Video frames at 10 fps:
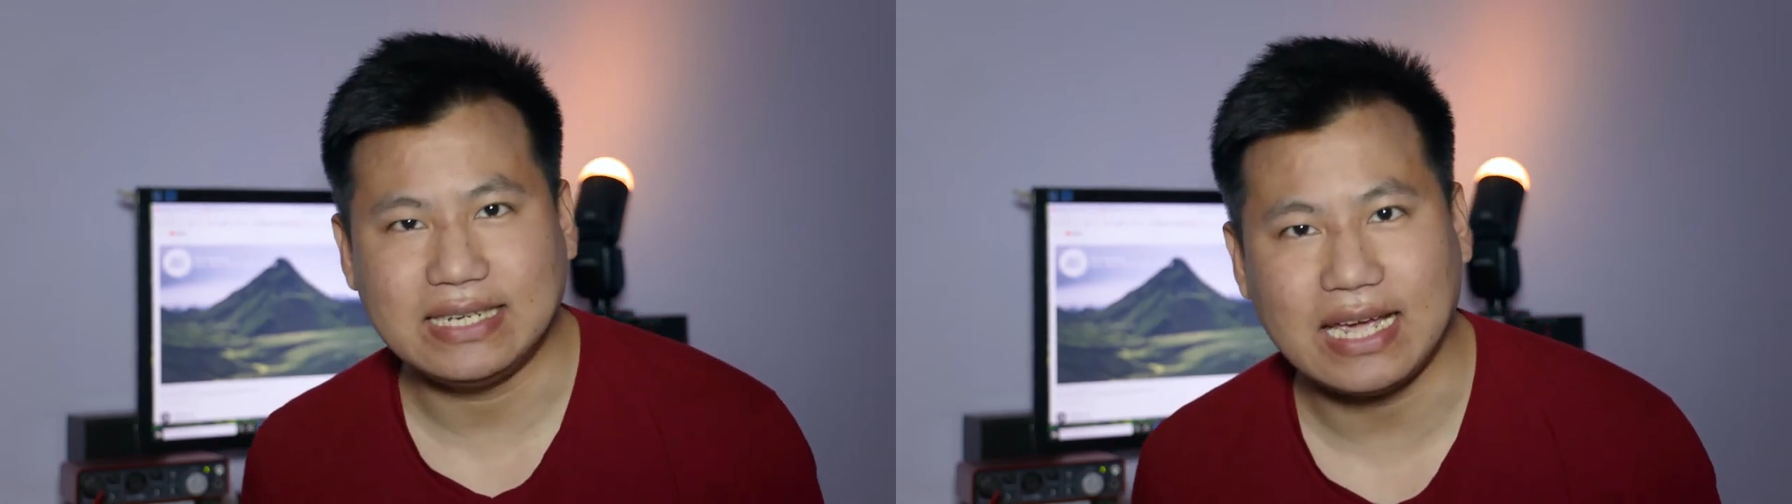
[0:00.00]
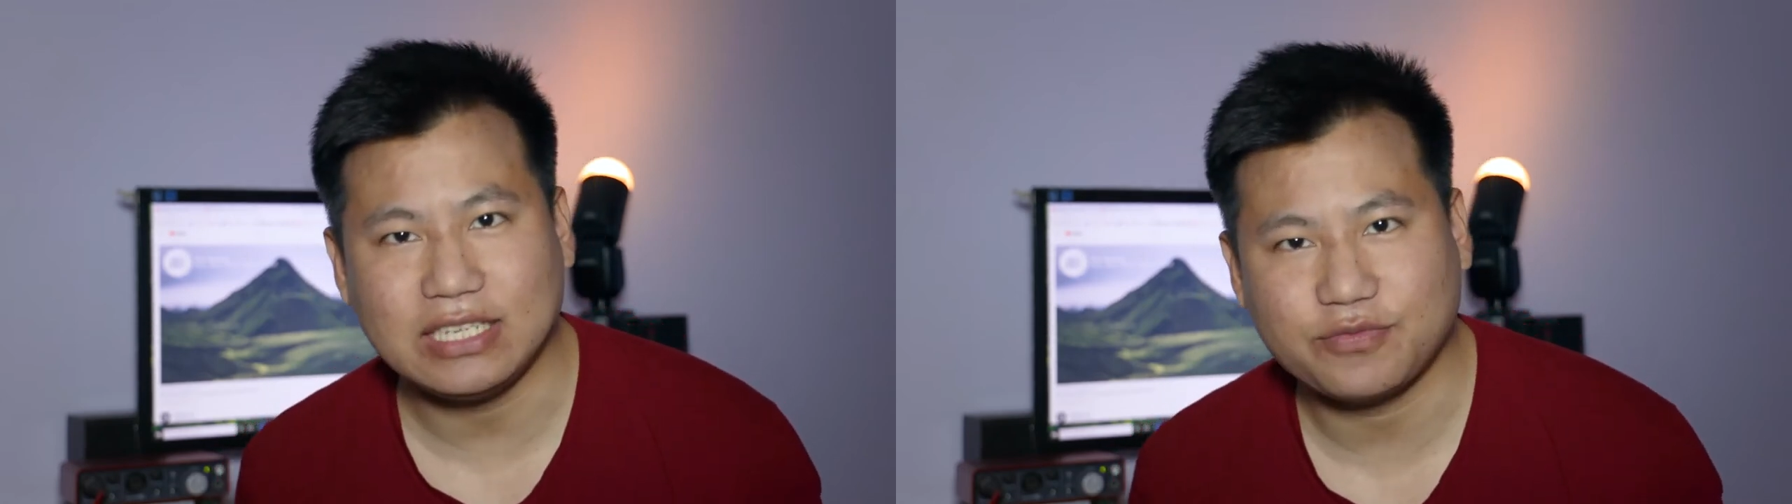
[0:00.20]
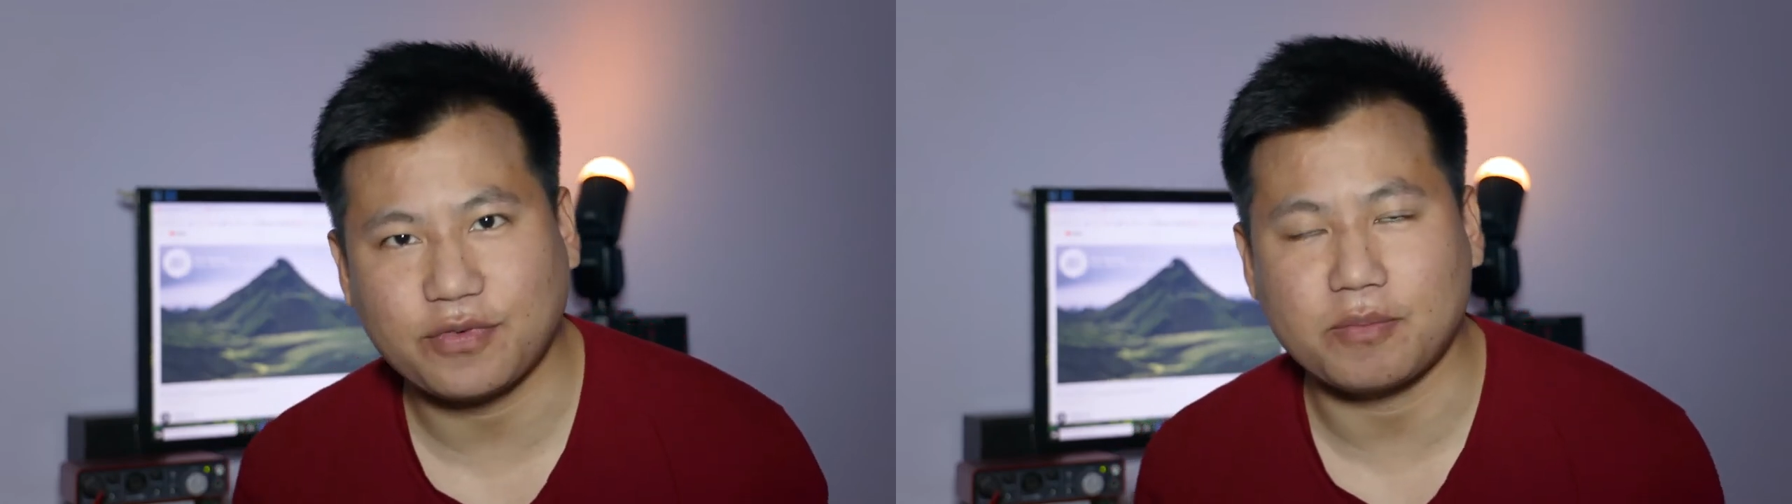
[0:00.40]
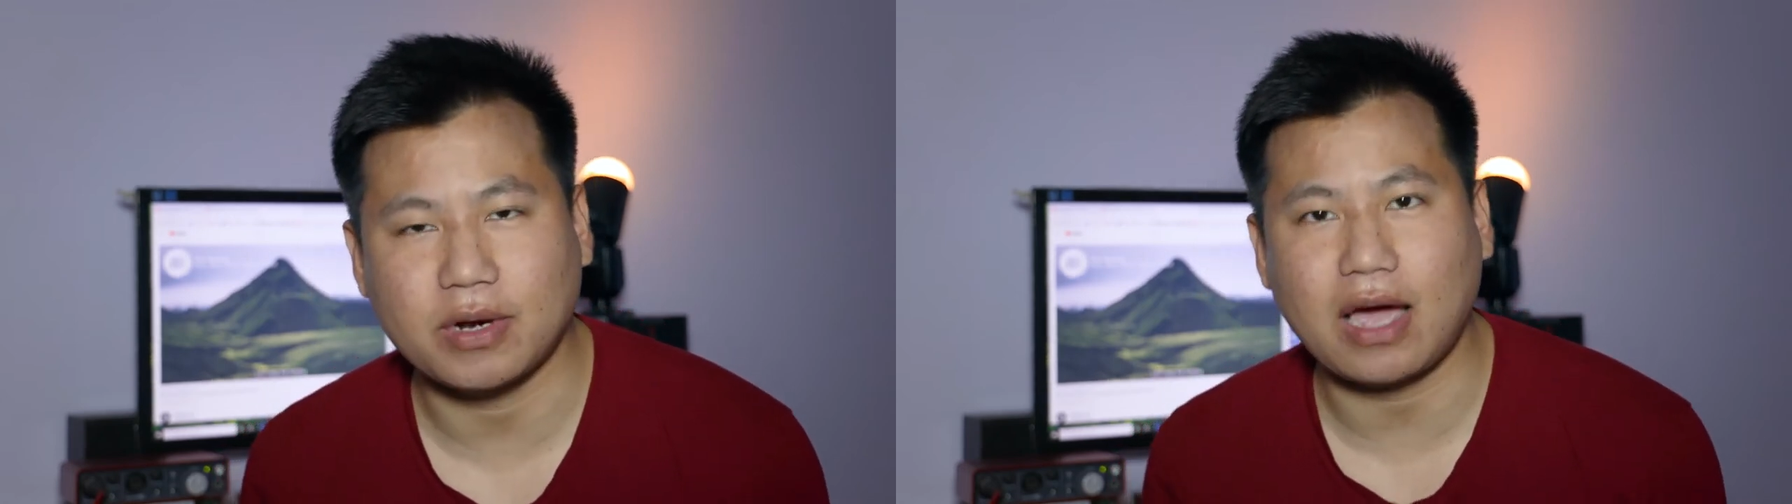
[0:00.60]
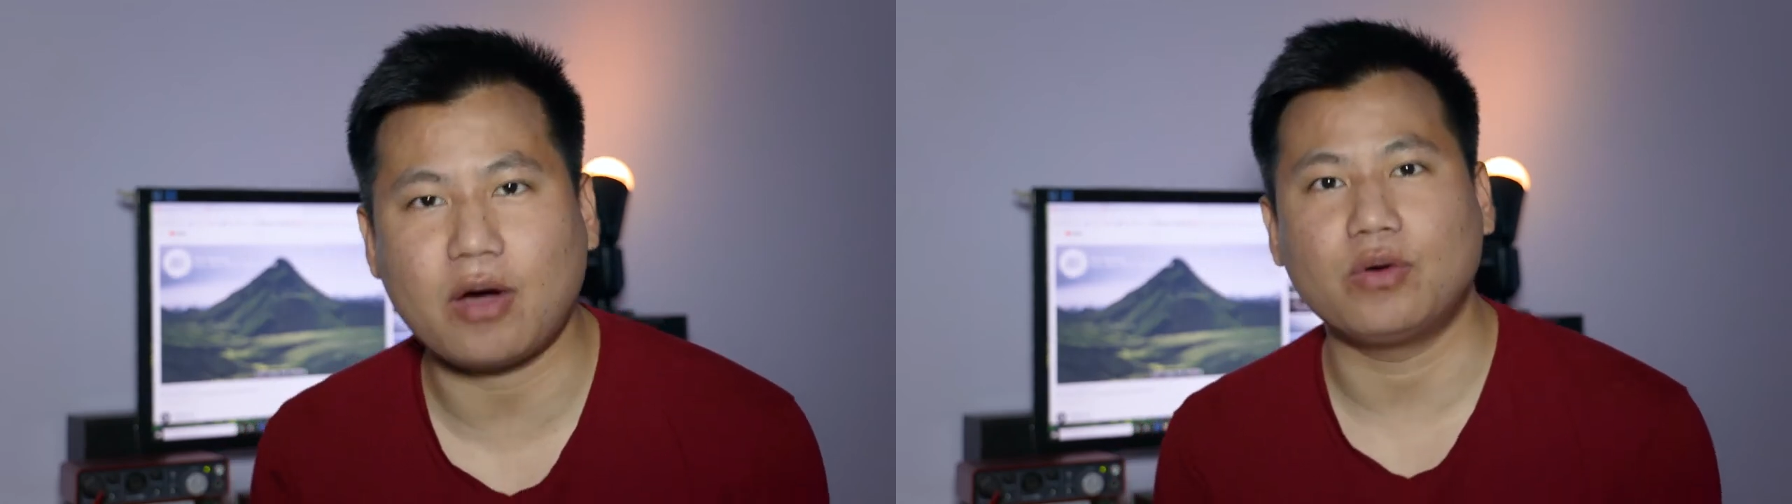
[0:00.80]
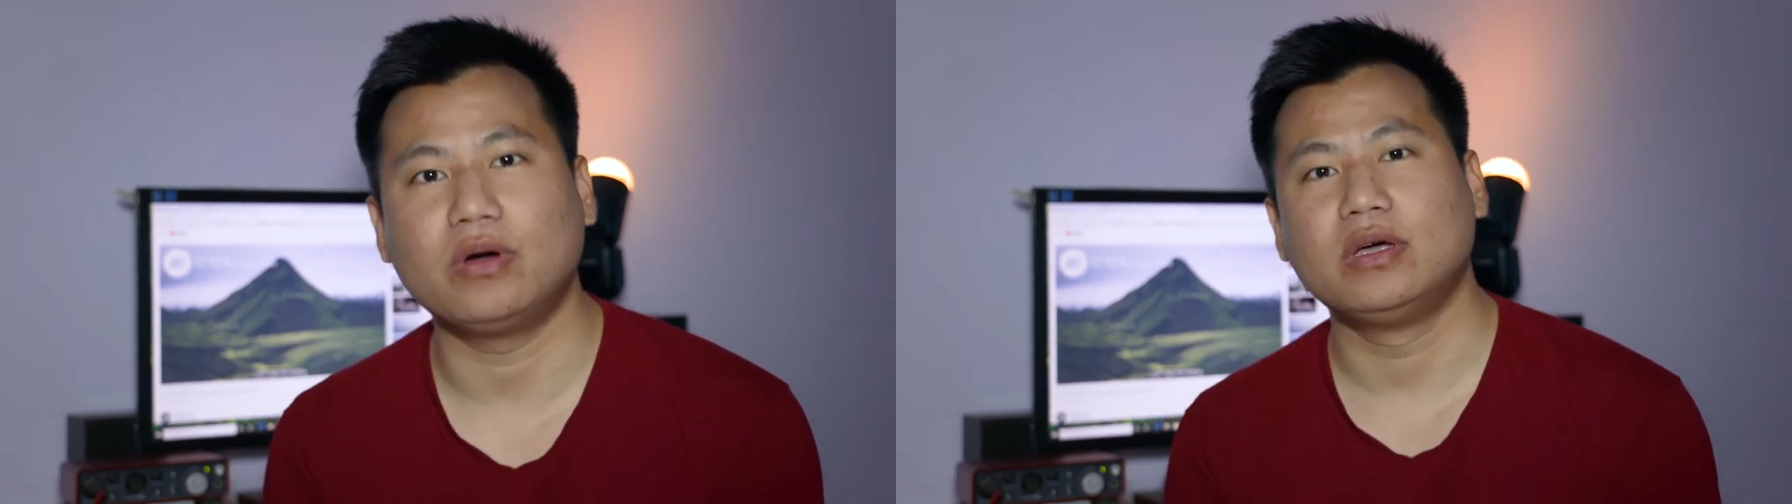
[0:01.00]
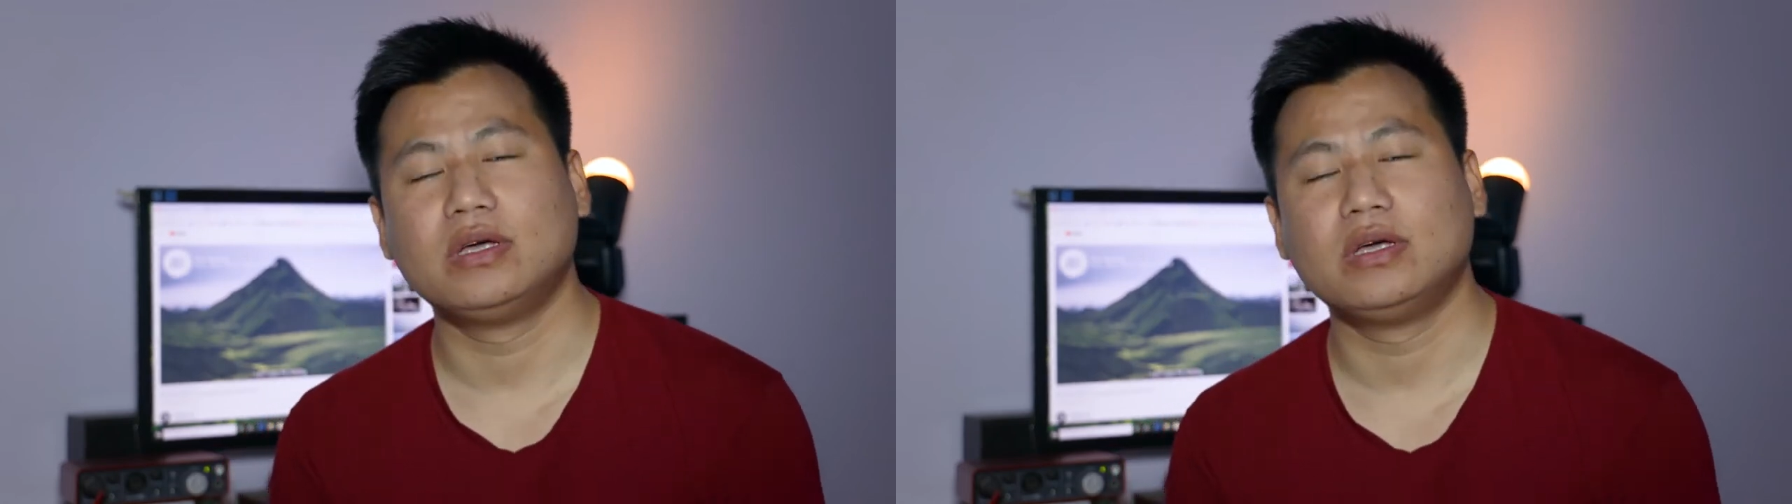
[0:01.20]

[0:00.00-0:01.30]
days from now,